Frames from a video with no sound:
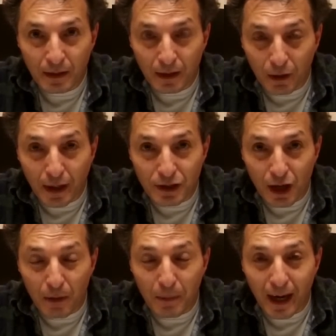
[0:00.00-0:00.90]
Till next
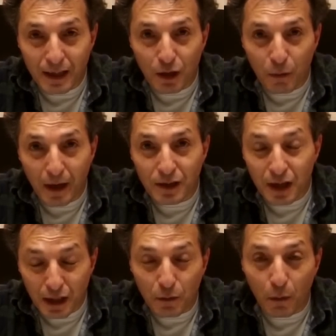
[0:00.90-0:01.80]
time, as always,
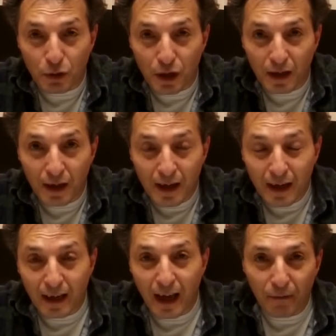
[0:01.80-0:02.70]
thanks for watching
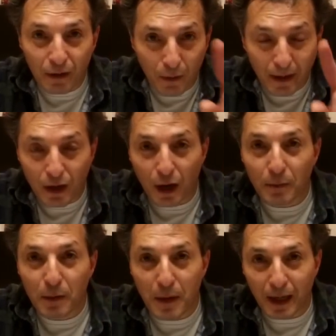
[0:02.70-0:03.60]
and have a great
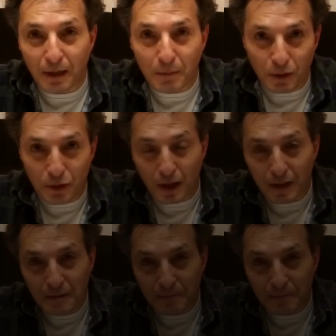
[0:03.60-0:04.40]
time making music.